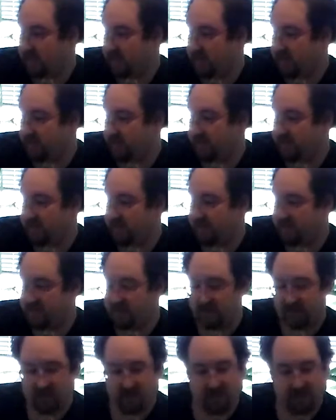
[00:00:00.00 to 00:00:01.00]
I don't
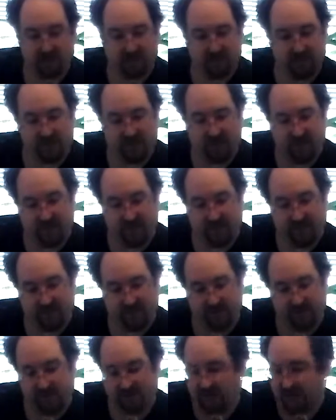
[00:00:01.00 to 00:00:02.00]
see him, so I'll have to
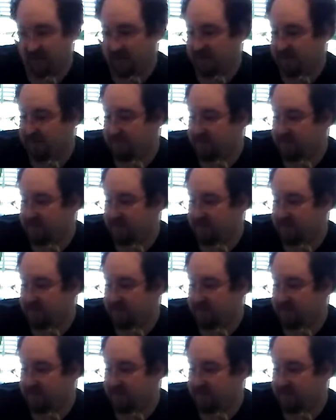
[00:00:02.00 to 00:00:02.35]
figure it out.